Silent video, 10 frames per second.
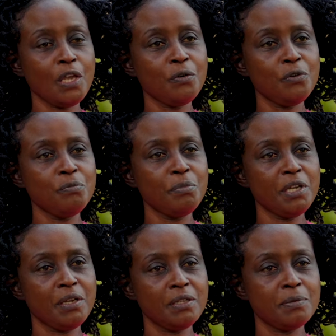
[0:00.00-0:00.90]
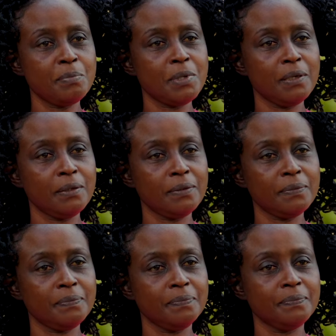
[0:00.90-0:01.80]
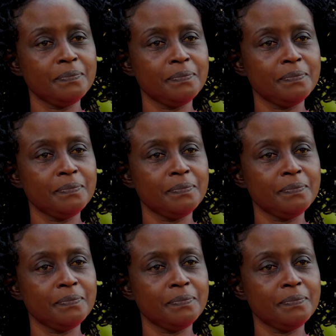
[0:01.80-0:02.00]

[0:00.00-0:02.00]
I called my husband.